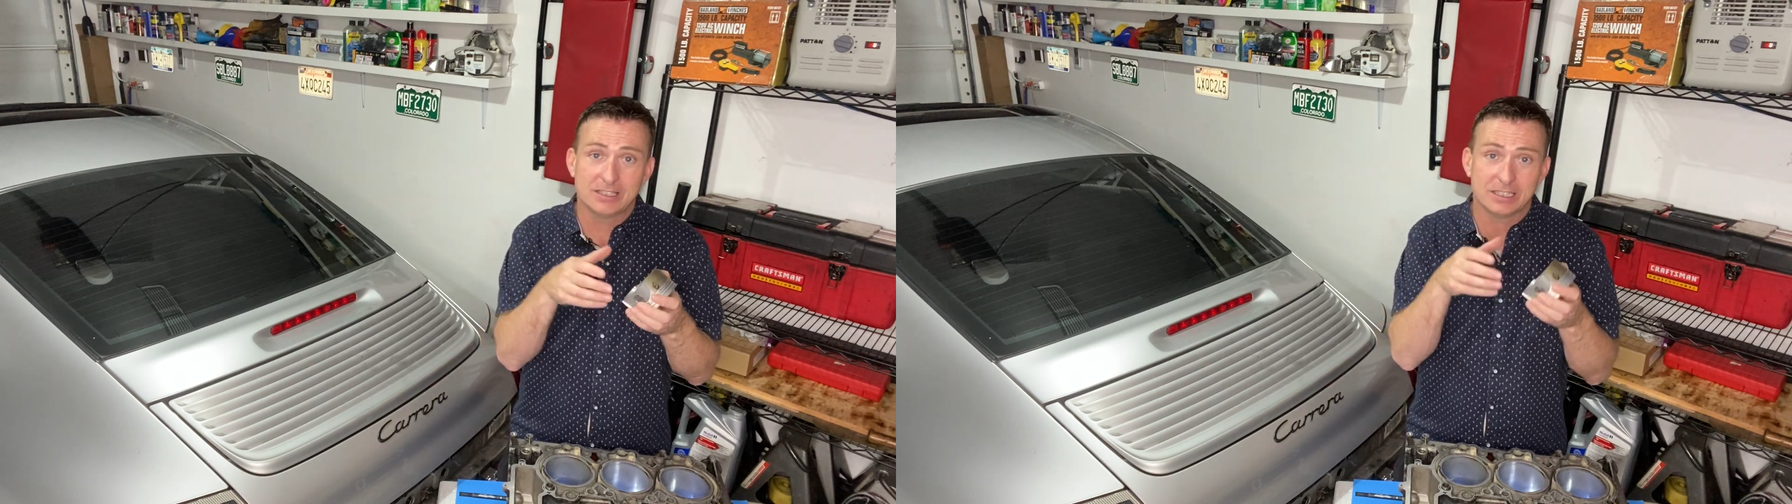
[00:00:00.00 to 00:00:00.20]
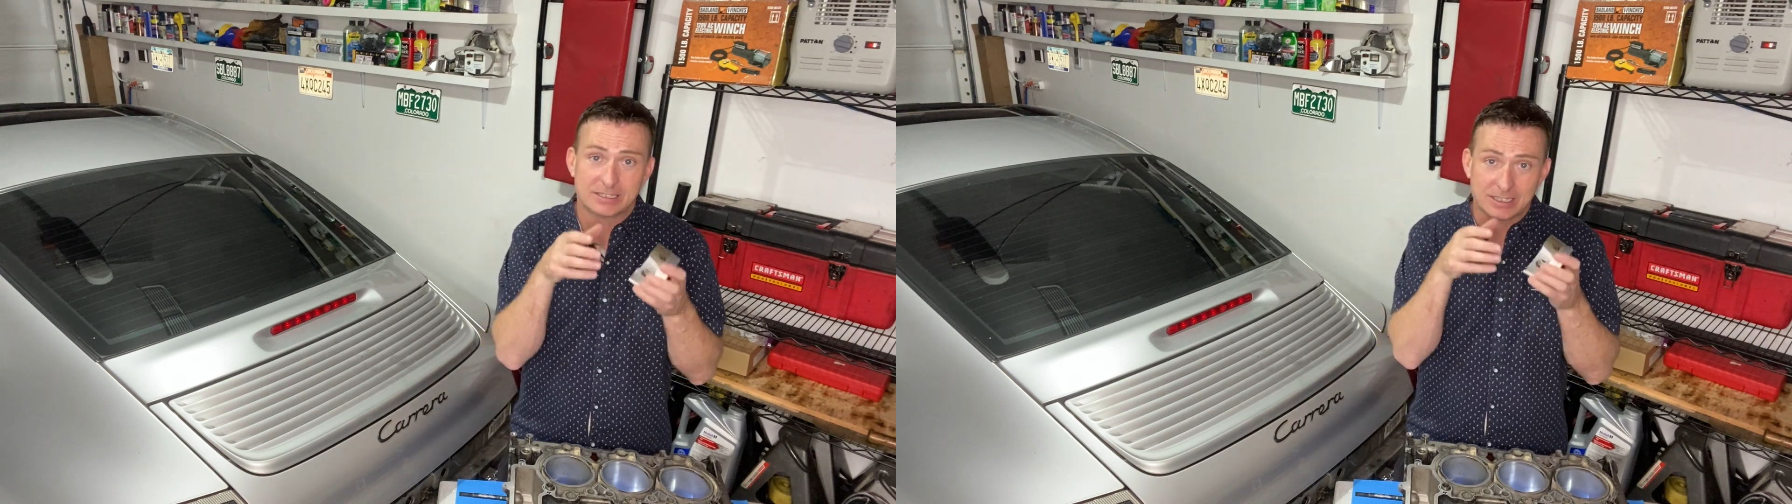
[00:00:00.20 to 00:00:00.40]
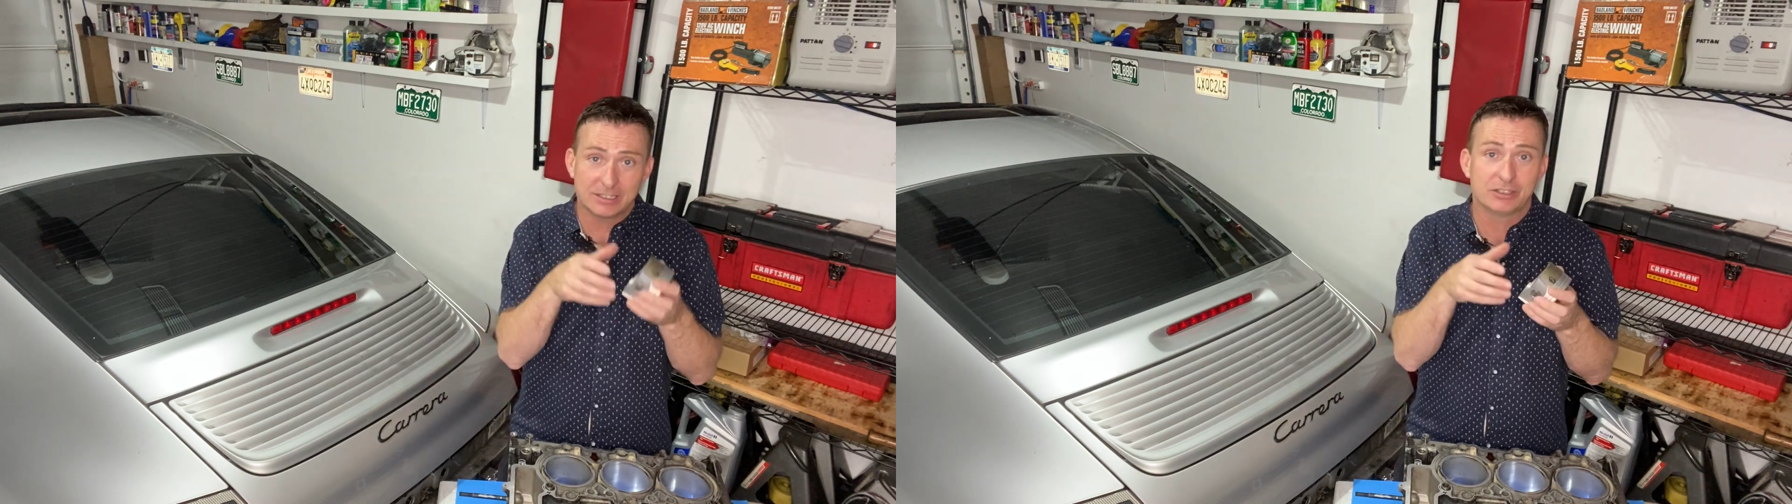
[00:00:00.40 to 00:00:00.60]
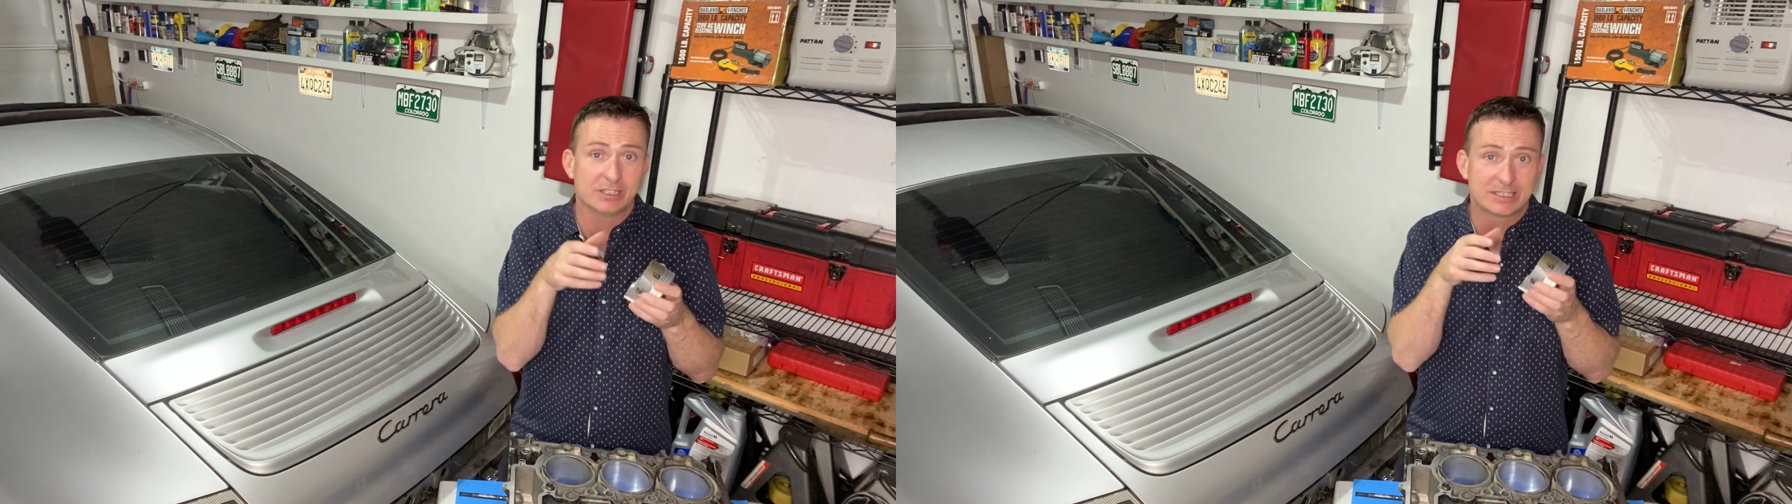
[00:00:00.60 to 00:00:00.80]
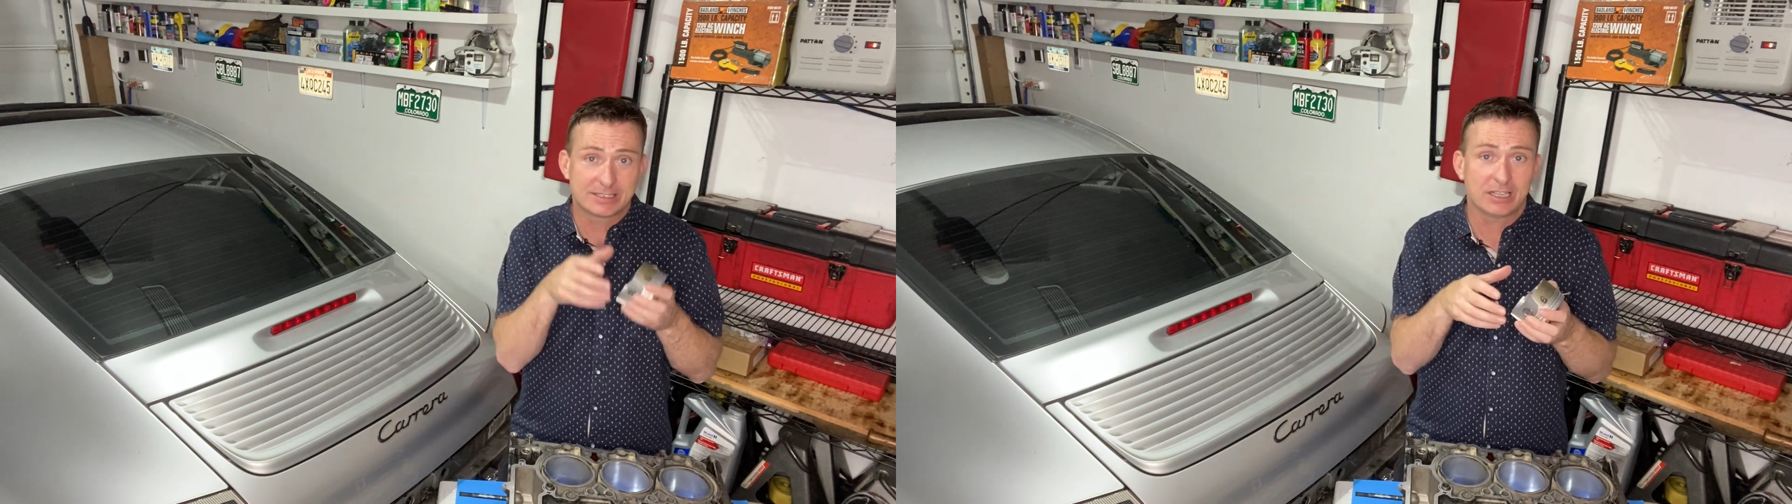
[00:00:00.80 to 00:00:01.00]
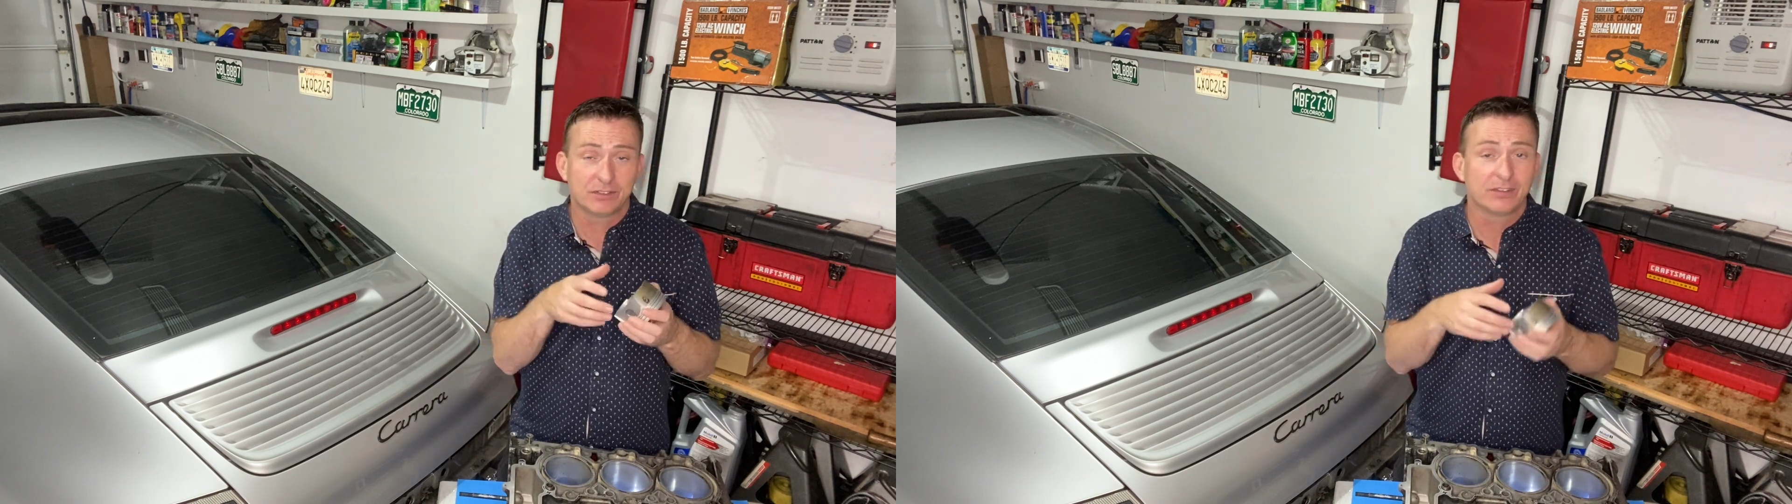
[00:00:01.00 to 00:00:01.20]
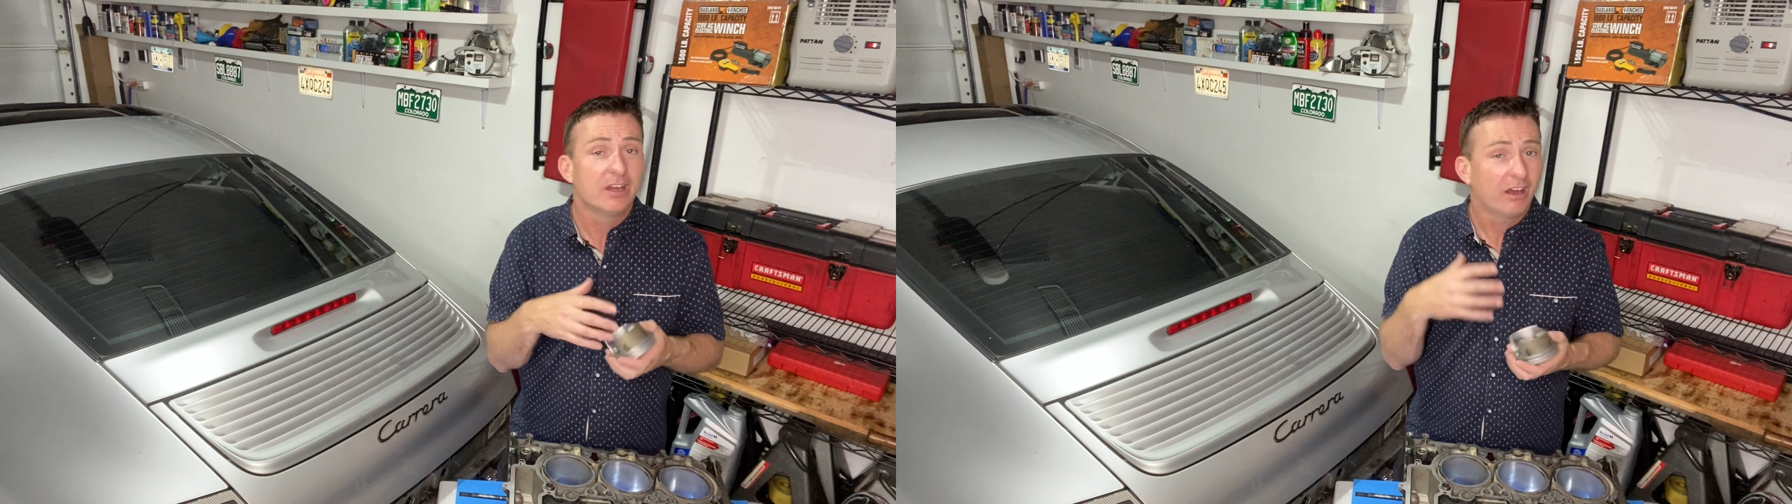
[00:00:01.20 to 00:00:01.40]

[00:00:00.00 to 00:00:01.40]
the cylinder itself